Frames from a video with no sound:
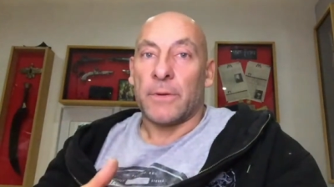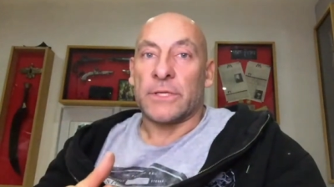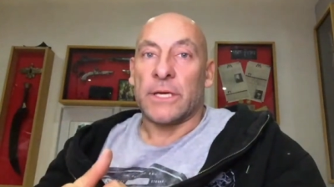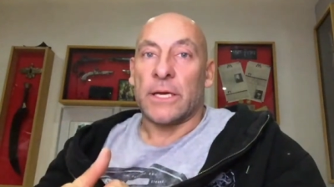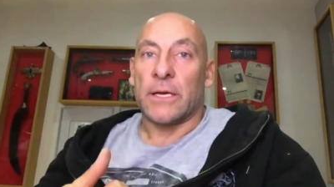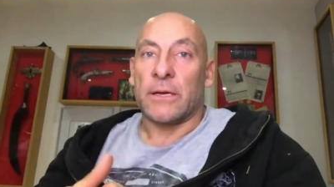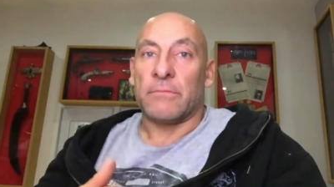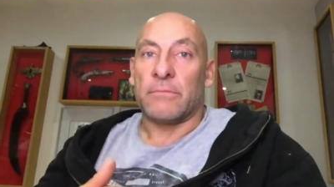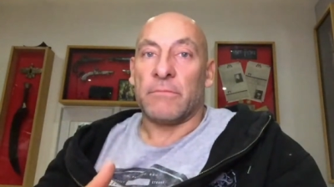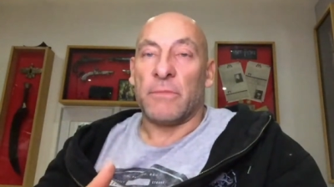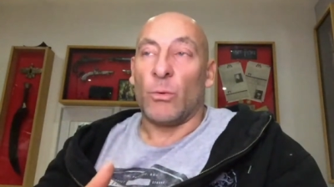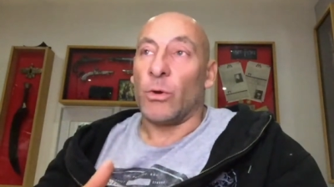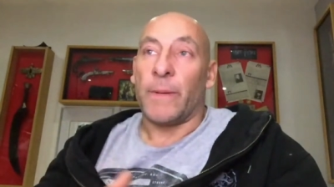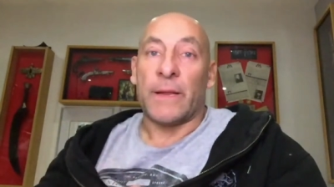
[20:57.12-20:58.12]
But
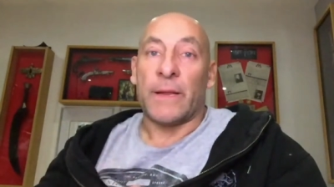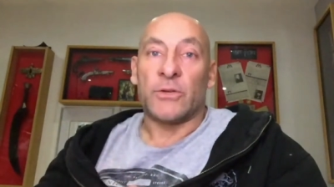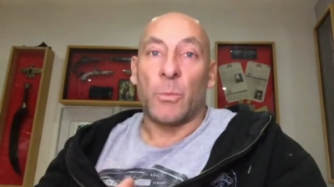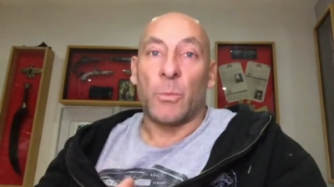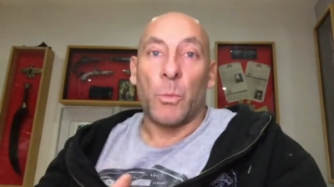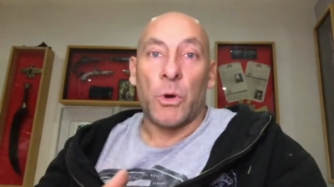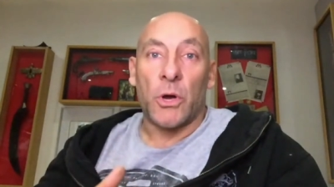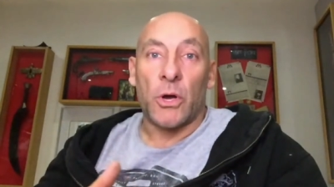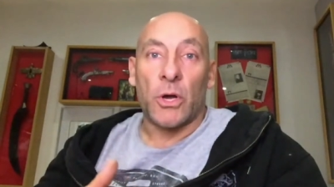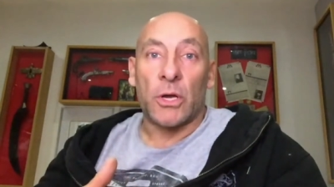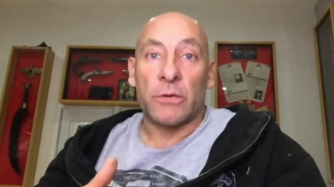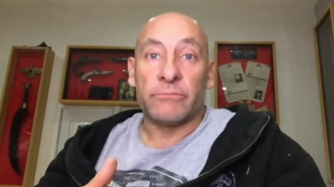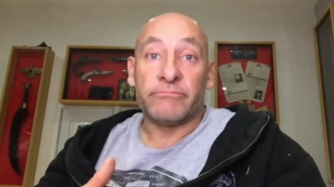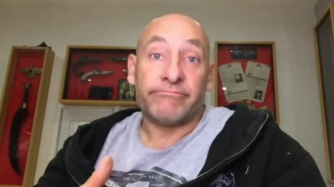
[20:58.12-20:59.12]
all depends on
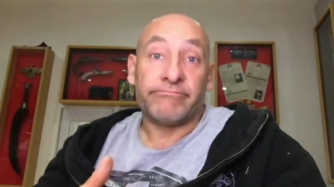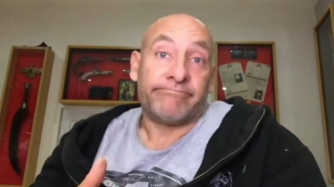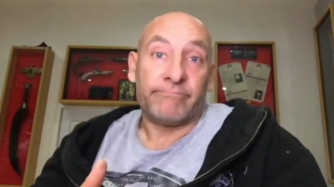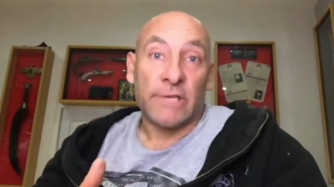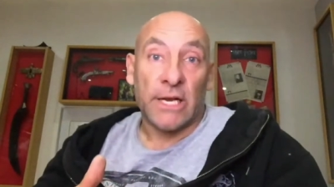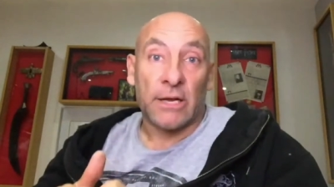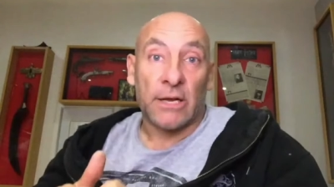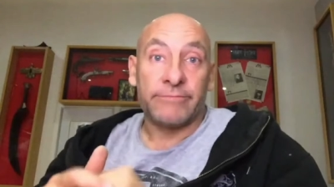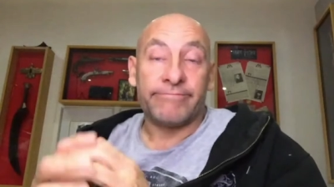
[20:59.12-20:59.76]
work, you know.